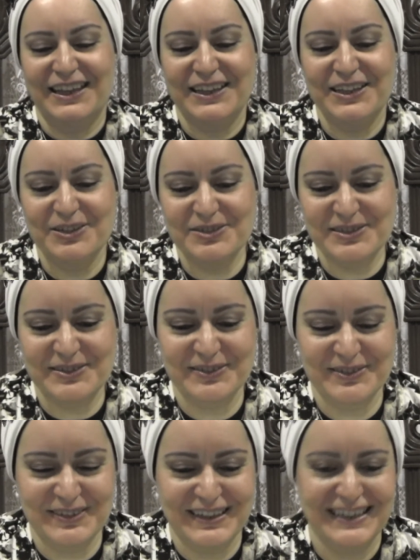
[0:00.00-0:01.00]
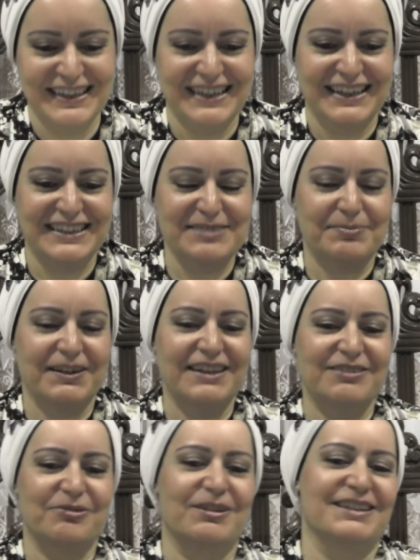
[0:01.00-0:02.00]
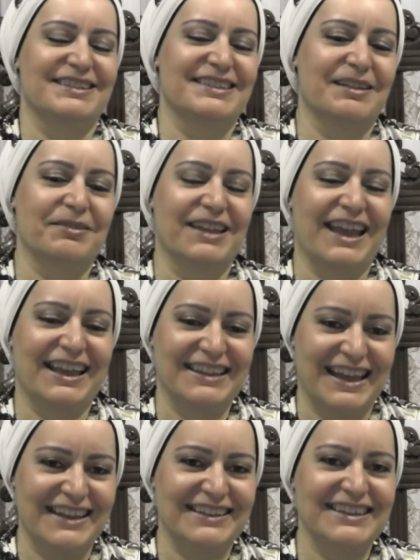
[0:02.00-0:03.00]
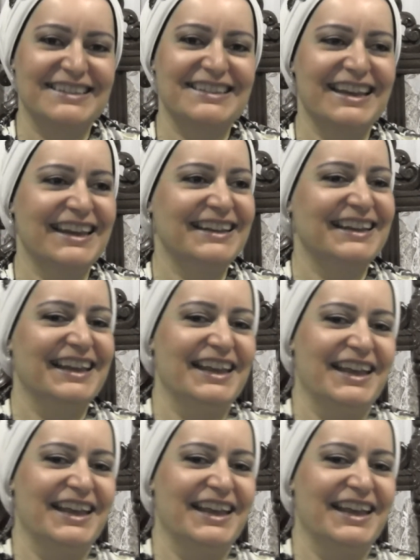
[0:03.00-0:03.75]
used to explain once something like that. He said,